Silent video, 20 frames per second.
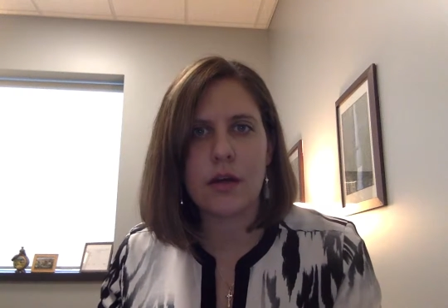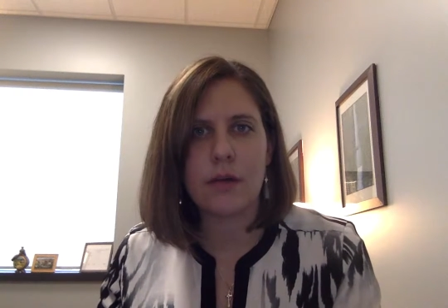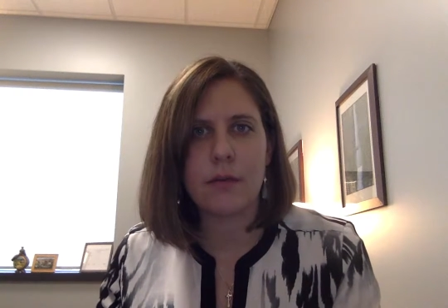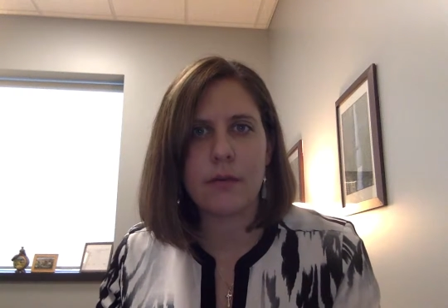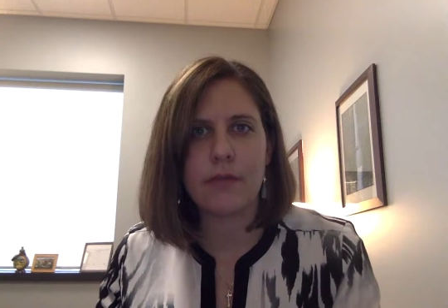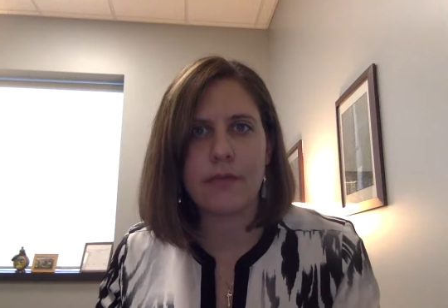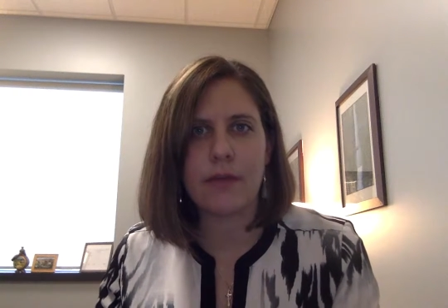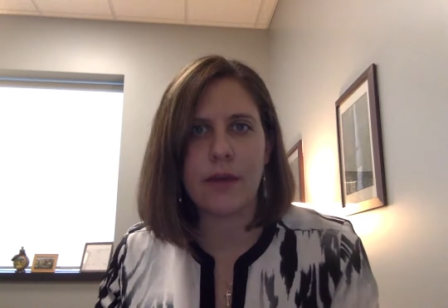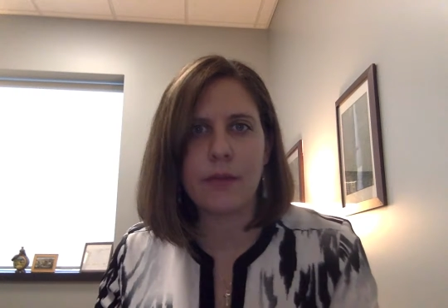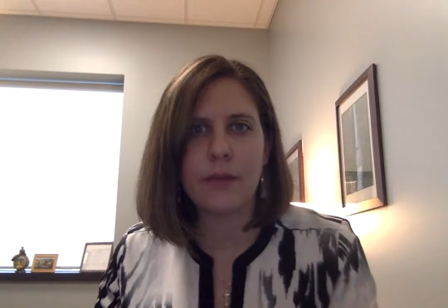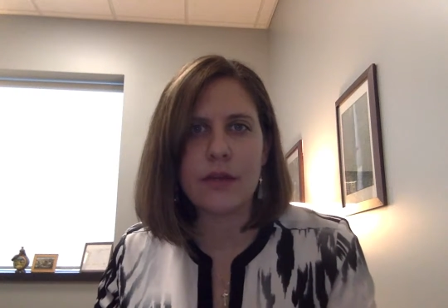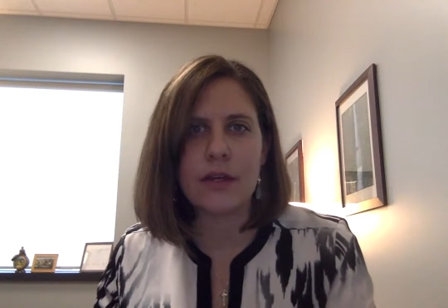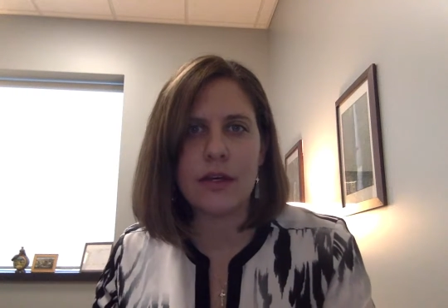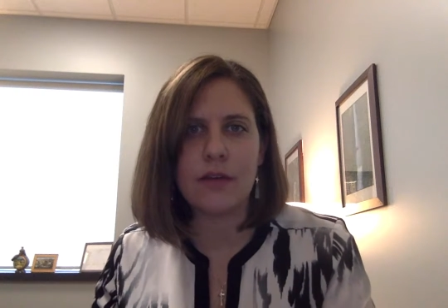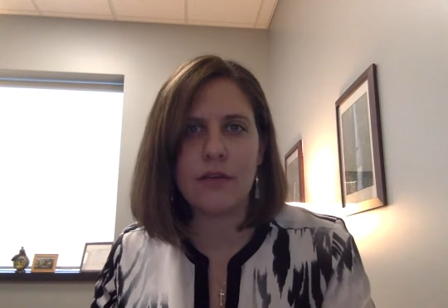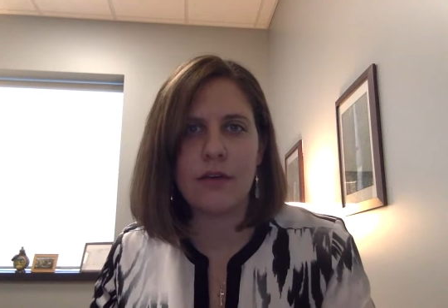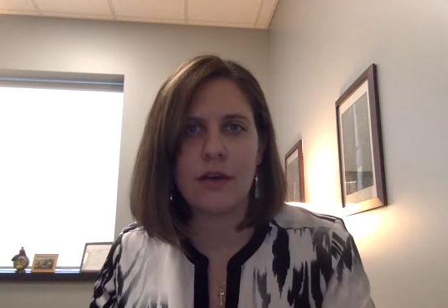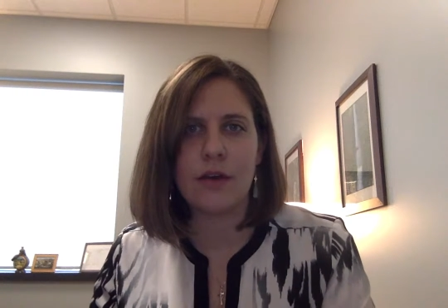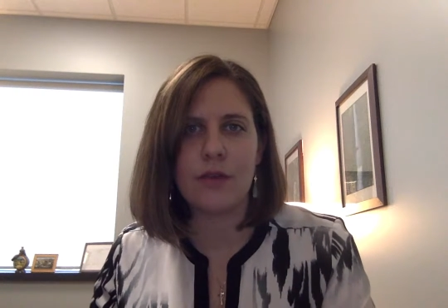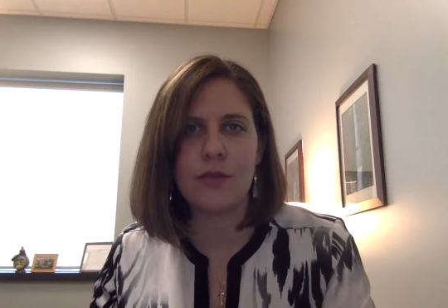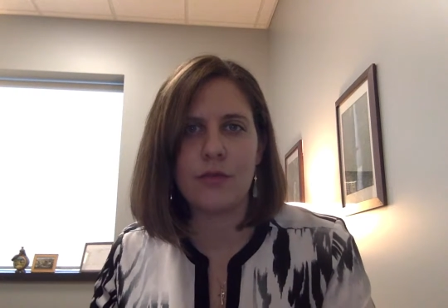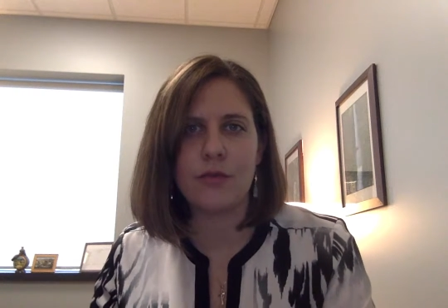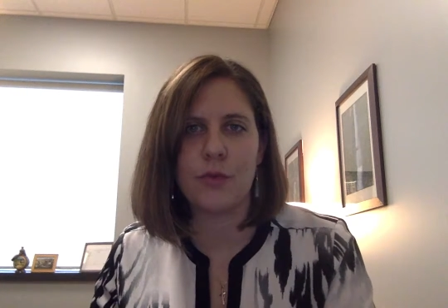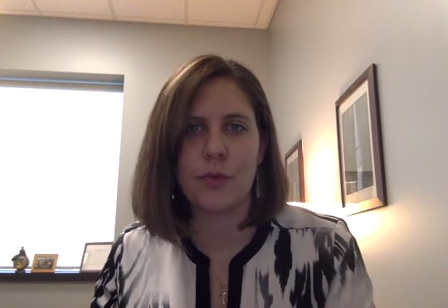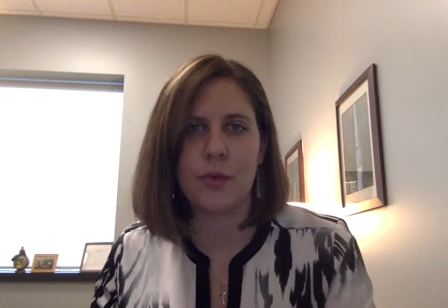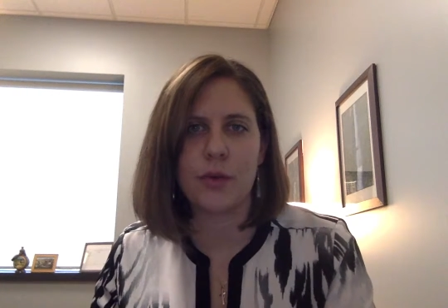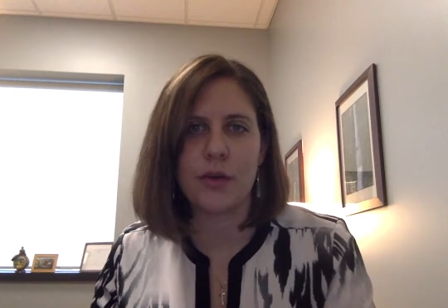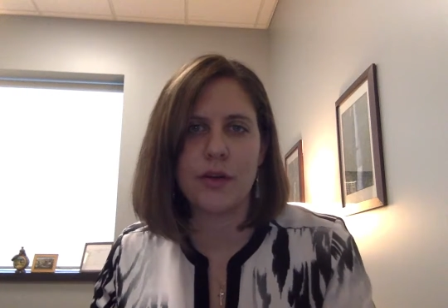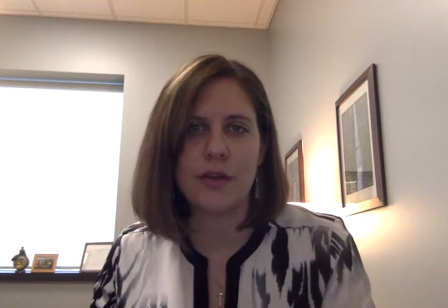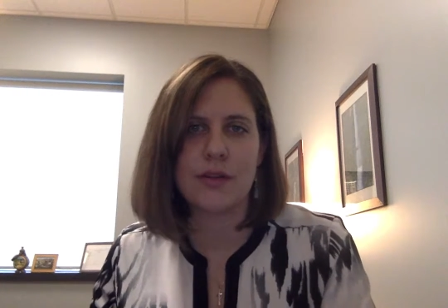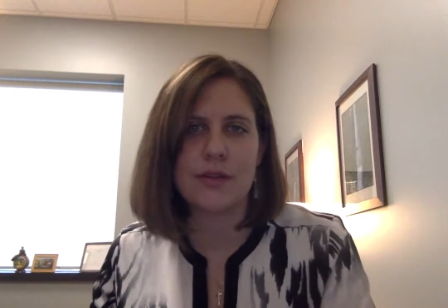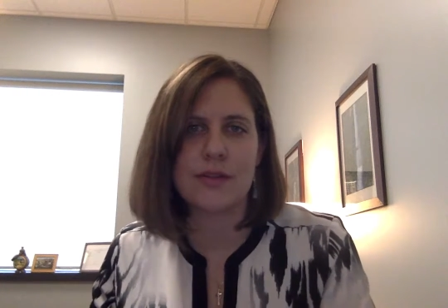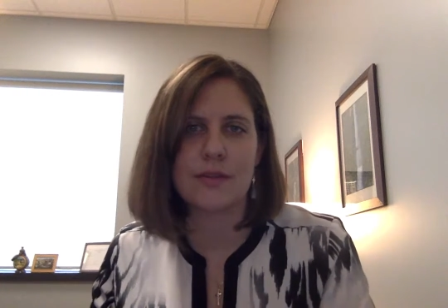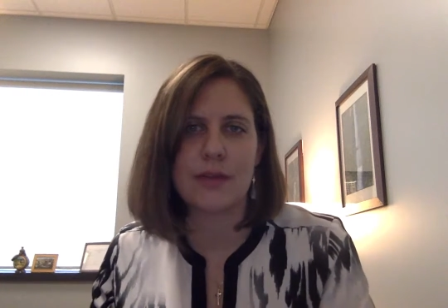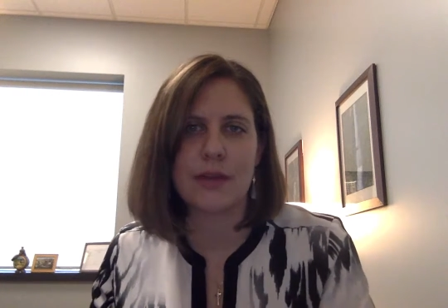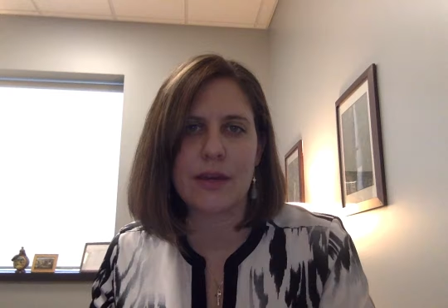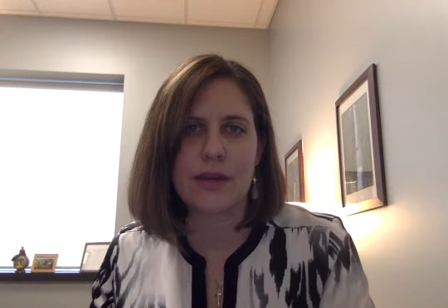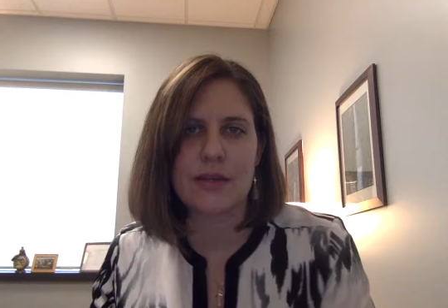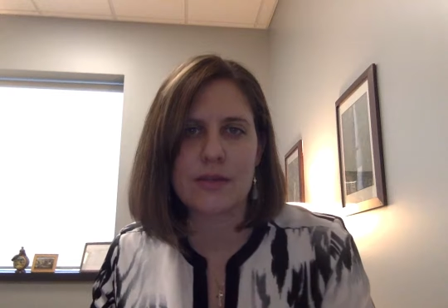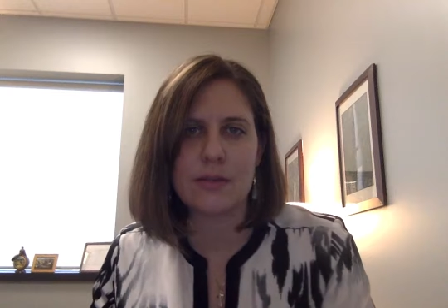My family of four, that's
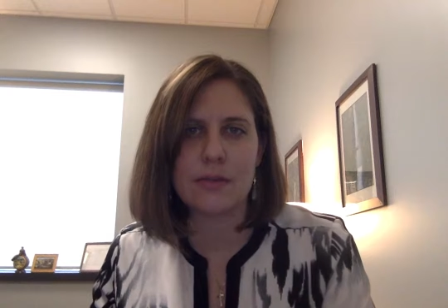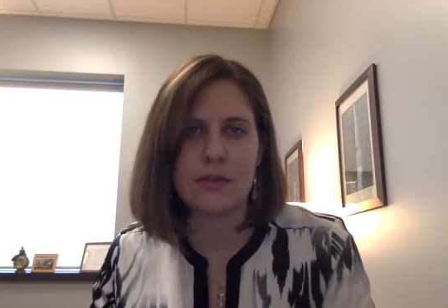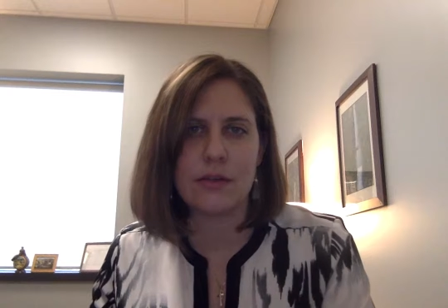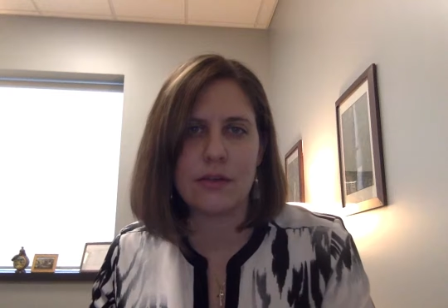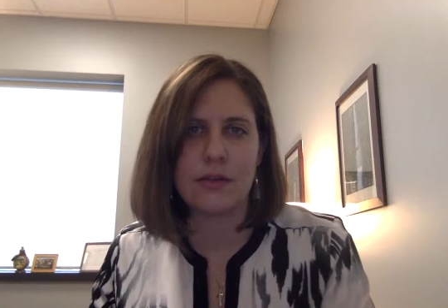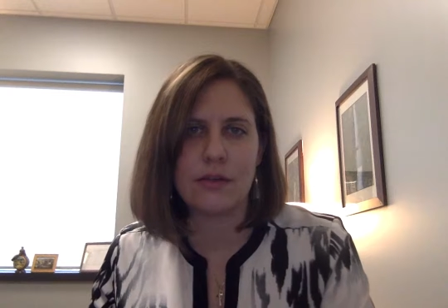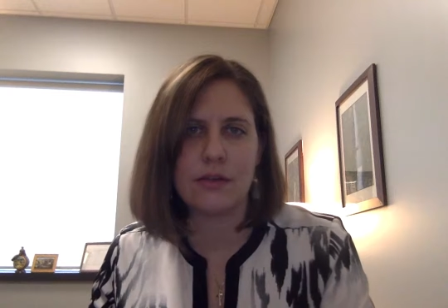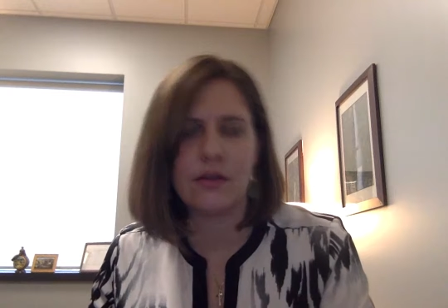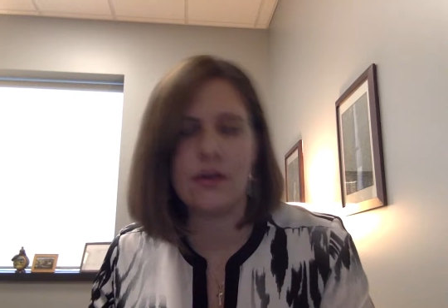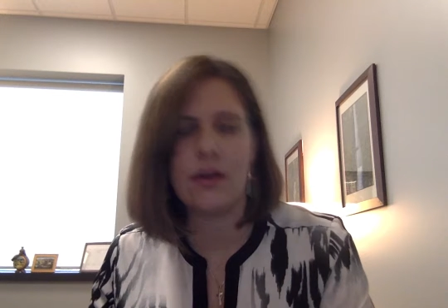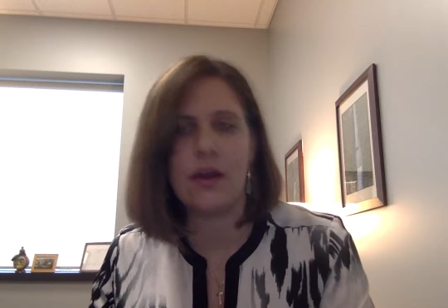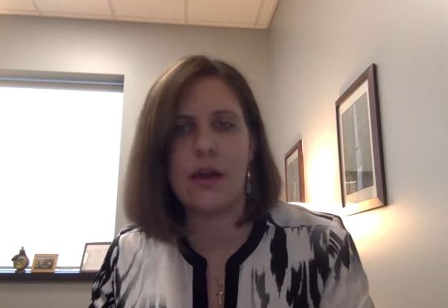my husband,